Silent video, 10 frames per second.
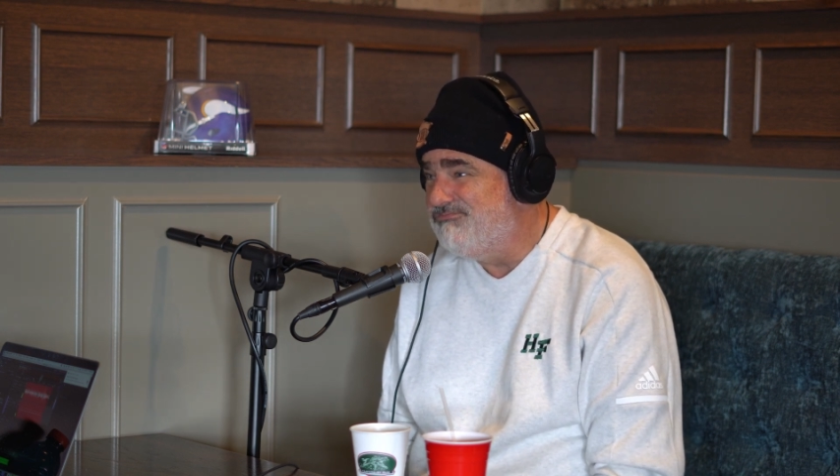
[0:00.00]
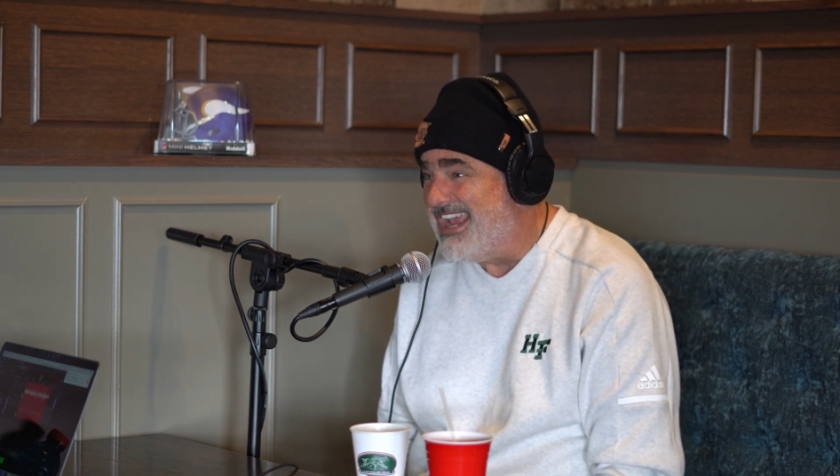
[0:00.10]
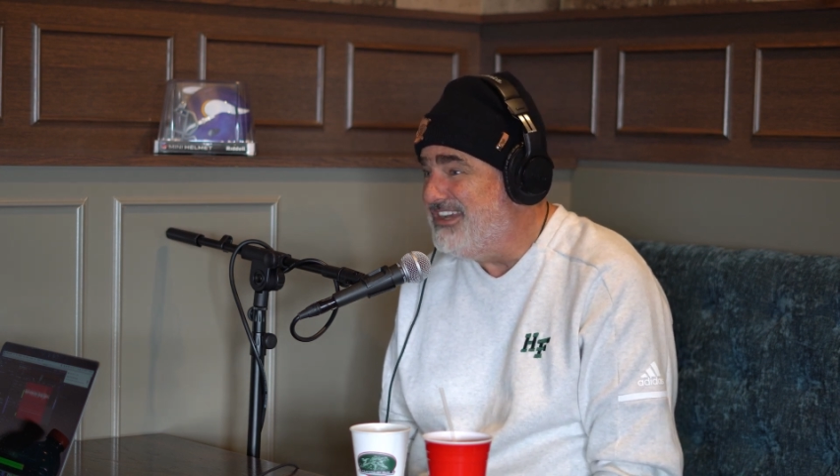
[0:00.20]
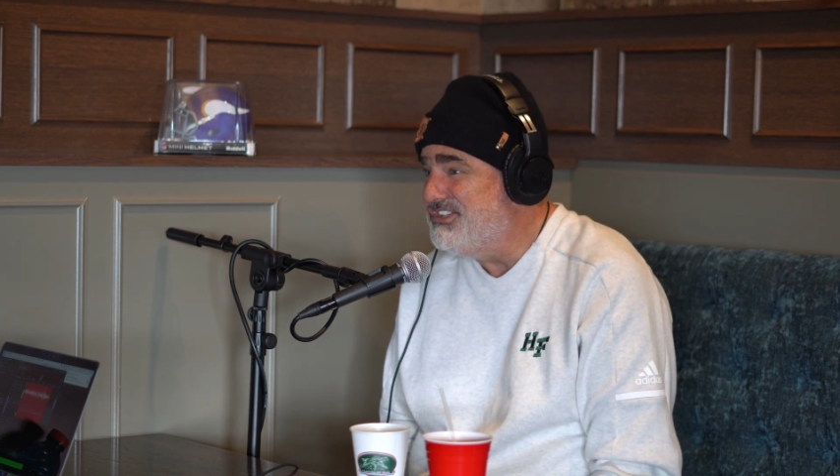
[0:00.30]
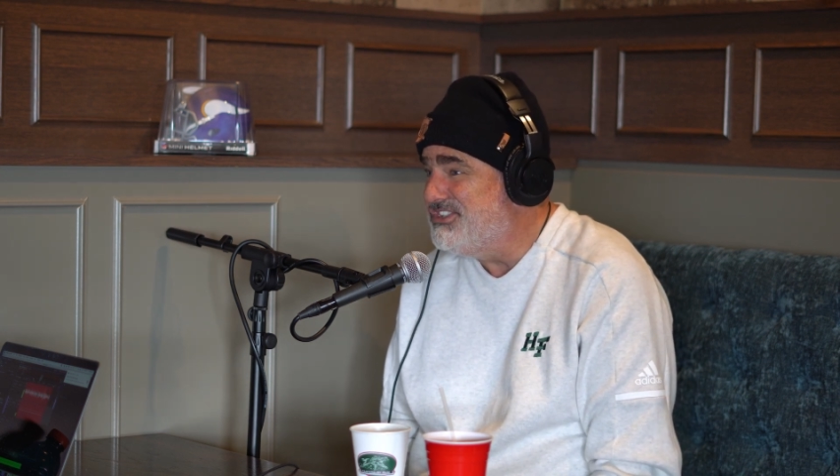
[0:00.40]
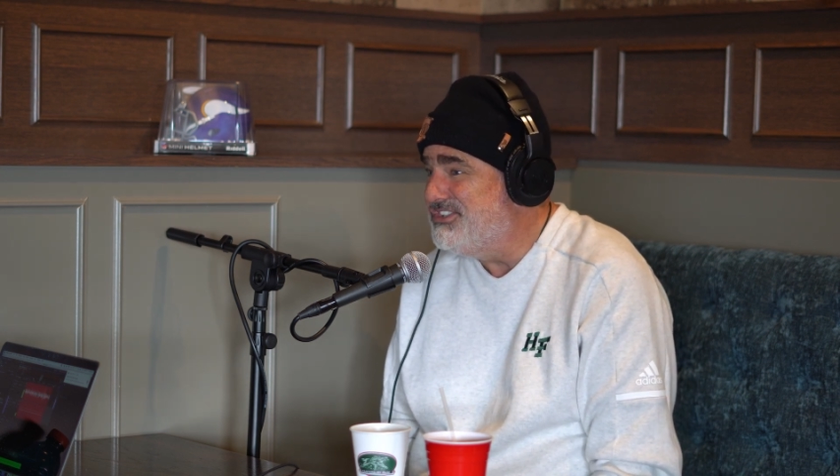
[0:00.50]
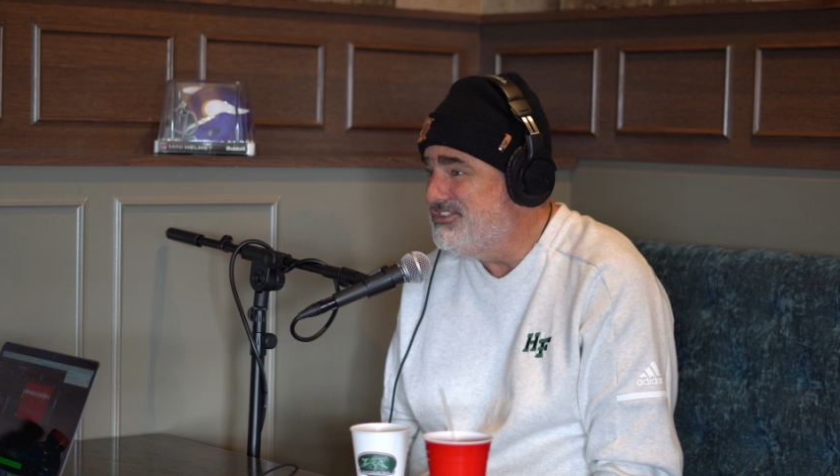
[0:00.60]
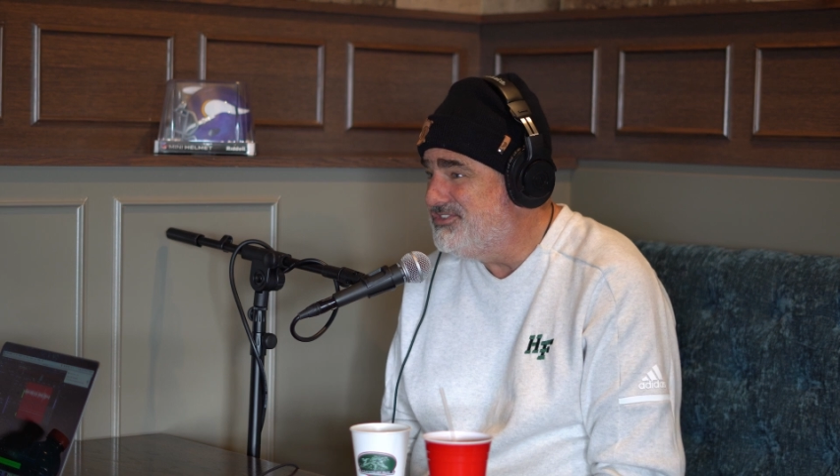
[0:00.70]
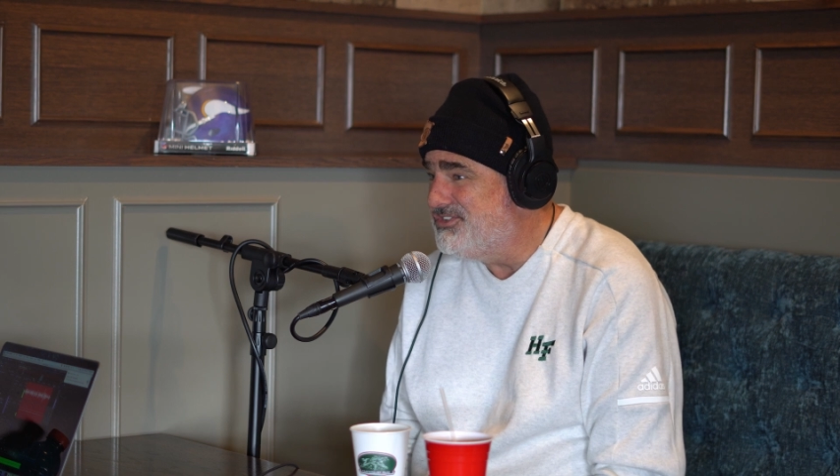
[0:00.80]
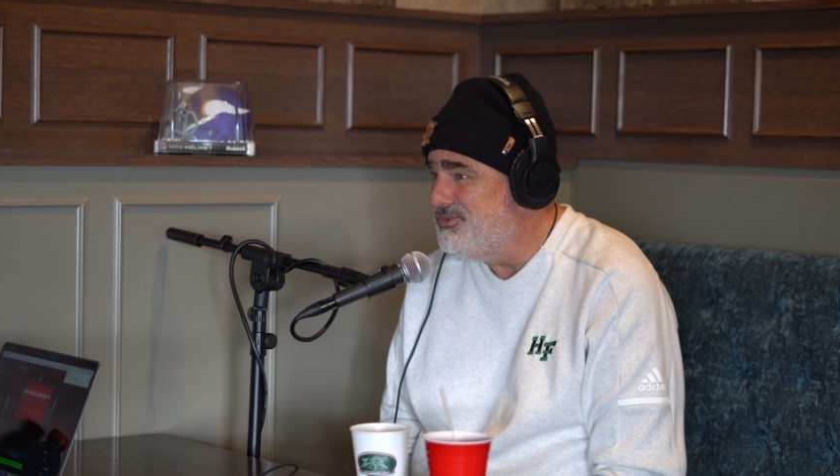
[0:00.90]

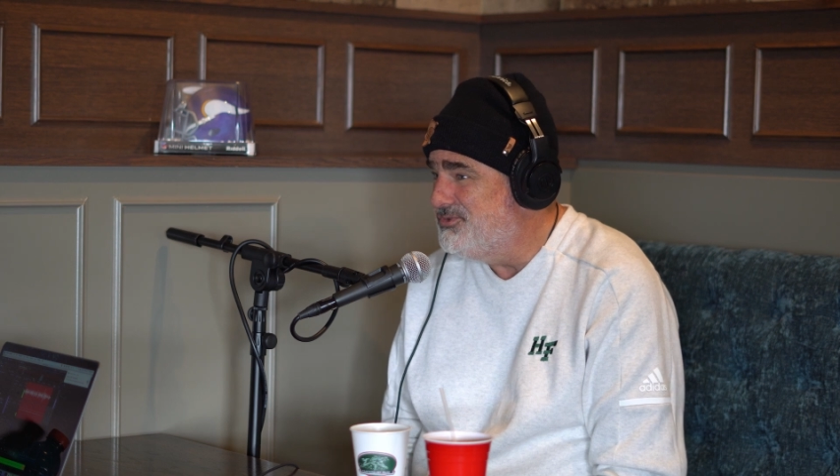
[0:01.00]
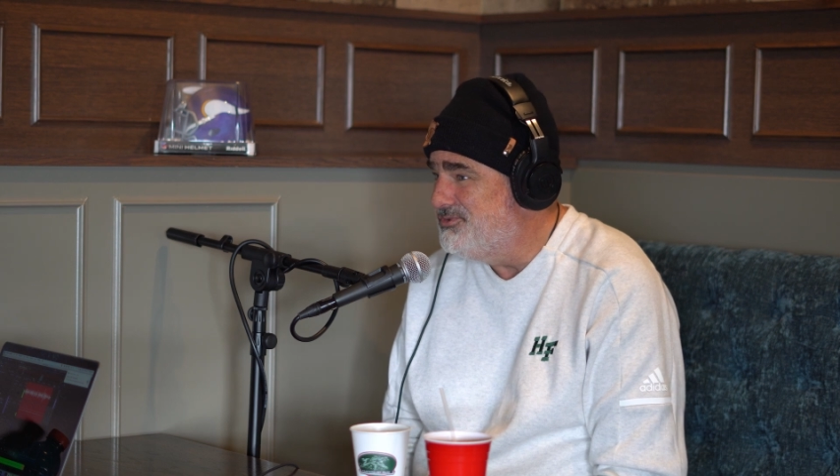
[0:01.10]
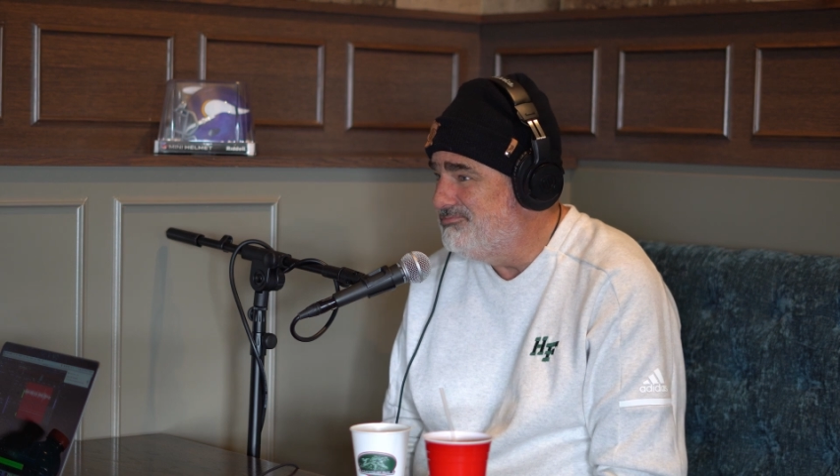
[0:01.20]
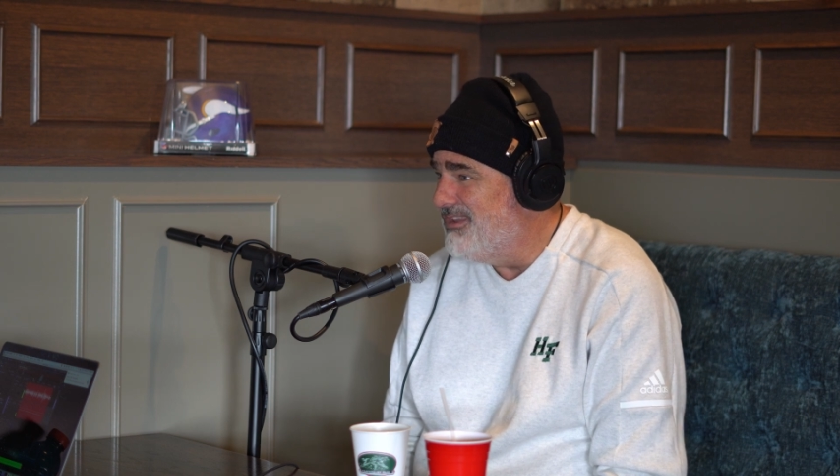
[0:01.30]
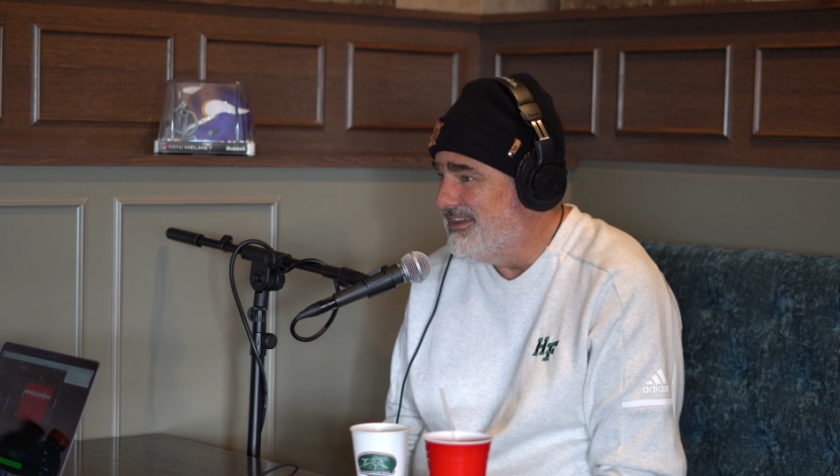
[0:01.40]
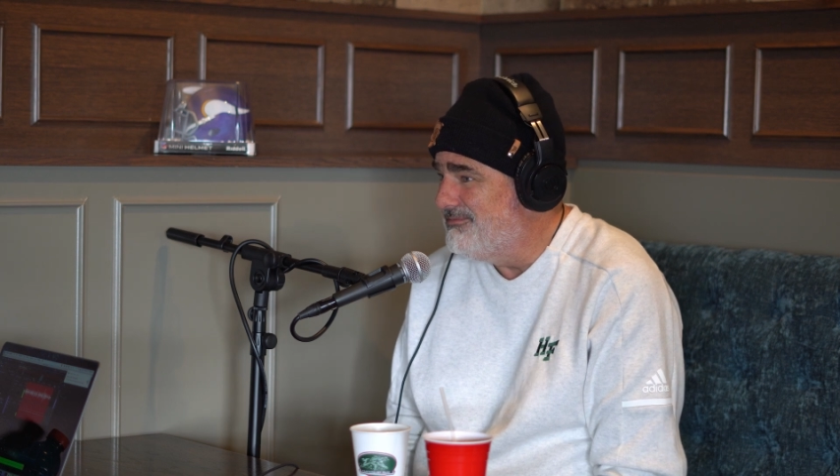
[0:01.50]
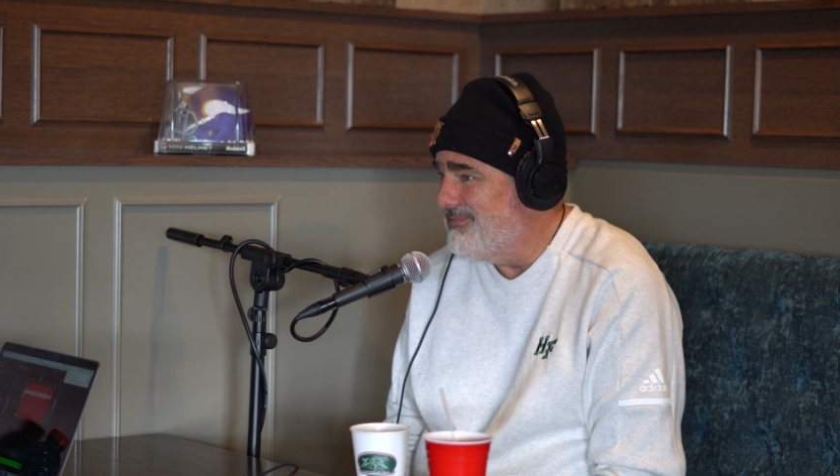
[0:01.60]
changes to like